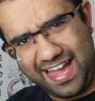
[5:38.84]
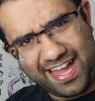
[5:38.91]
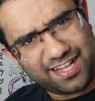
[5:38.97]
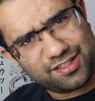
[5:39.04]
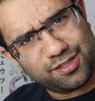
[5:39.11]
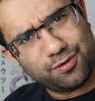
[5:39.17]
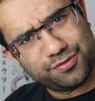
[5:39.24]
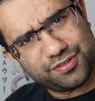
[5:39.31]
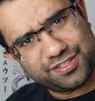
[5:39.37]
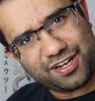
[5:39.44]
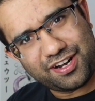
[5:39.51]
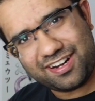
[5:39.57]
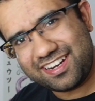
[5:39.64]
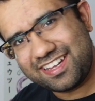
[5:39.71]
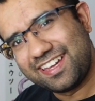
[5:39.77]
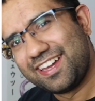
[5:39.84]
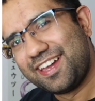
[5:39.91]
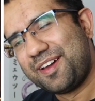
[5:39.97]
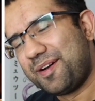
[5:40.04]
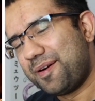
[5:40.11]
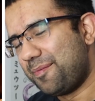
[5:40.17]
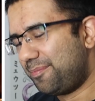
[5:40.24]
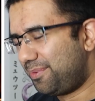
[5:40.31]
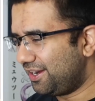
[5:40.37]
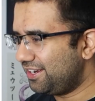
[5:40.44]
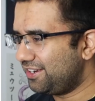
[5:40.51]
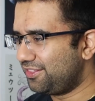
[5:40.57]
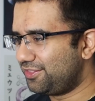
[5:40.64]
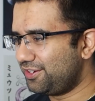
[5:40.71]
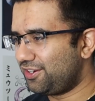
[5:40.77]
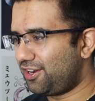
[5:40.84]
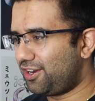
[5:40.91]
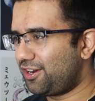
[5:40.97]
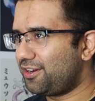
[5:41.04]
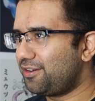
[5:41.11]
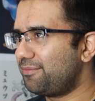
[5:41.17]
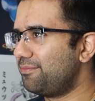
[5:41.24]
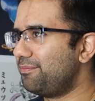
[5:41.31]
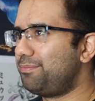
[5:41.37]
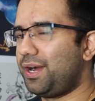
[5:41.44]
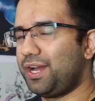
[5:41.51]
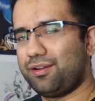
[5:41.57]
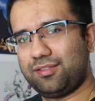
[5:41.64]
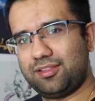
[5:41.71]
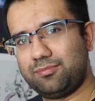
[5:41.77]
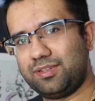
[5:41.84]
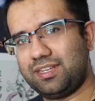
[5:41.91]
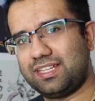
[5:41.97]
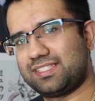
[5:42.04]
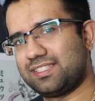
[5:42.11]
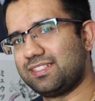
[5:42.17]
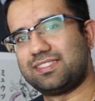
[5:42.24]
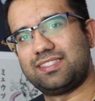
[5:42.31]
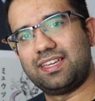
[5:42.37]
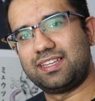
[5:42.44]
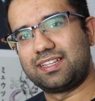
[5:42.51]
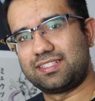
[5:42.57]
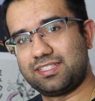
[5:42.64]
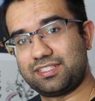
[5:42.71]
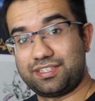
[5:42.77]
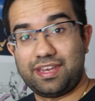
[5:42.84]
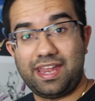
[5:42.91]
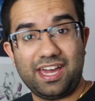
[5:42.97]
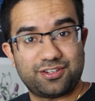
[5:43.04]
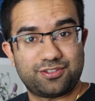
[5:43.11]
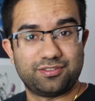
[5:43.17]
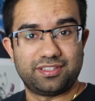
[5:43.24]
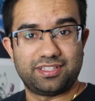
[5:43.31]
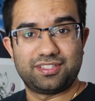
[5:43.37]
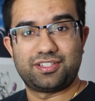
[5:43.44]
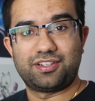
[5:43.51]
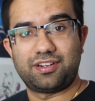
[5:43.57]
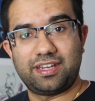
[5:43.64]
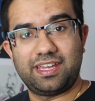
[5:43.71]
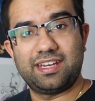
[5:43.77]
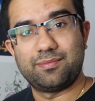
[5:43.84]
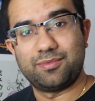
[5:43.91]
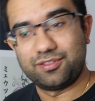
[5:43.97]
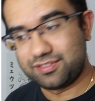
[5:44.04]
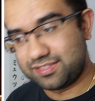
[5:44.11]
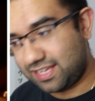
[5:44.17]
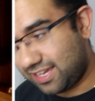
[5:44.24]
that glow-in-the-dark, but there are bioluminescence that exists naturally in certain animals,